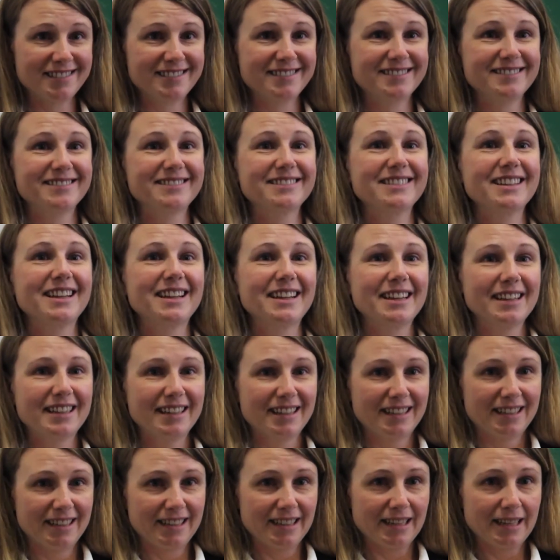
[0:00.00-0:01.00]
That's hard
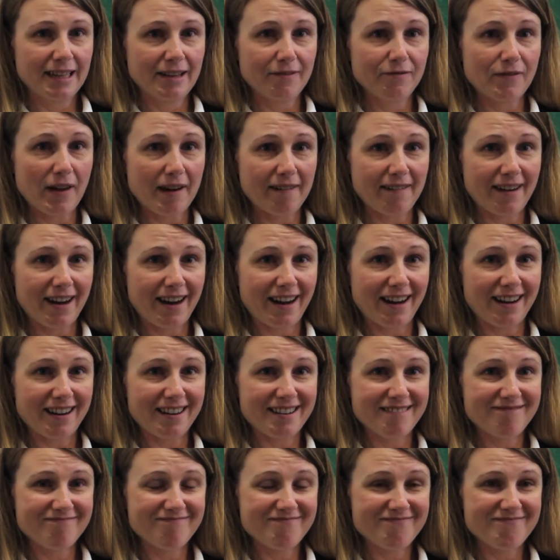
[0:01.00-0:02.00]
work. Very.
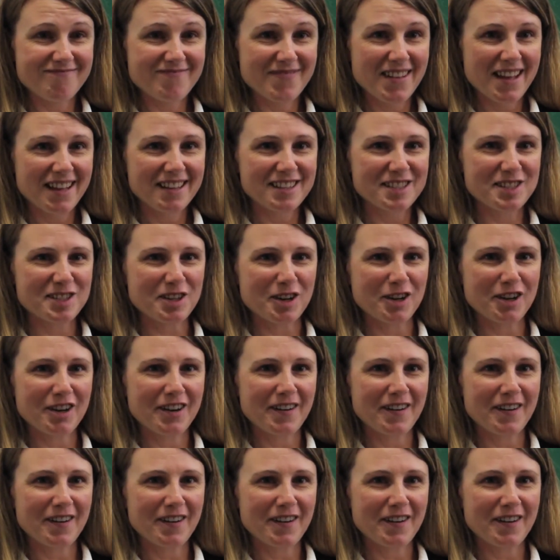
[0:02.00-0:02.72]
So